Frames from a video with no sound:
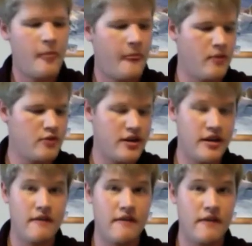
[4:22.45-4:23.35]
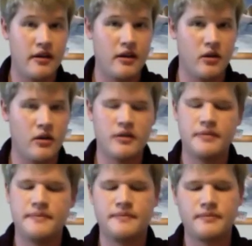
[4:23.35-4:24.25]
I'm drinking it fairly cold,
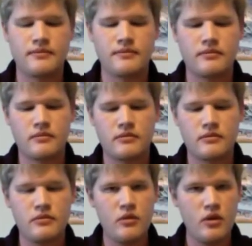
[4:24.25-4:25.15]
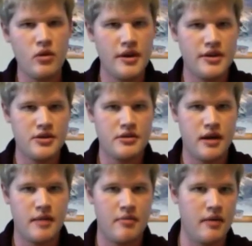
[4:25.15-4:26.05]
which
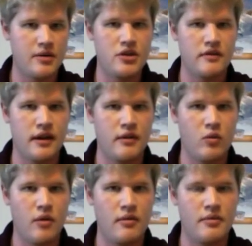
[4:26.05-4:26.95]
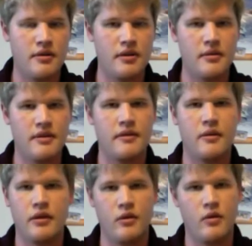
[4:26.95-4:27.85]
I probably should have let it warmed up a little bit if I
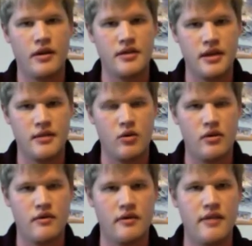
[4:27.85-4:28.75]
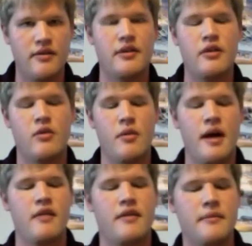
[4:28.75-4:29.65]
really wanted to get more of the flavor and the aroma
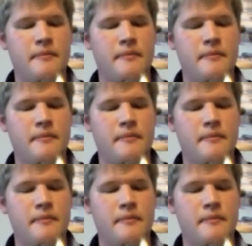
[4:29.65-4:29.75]
out of it.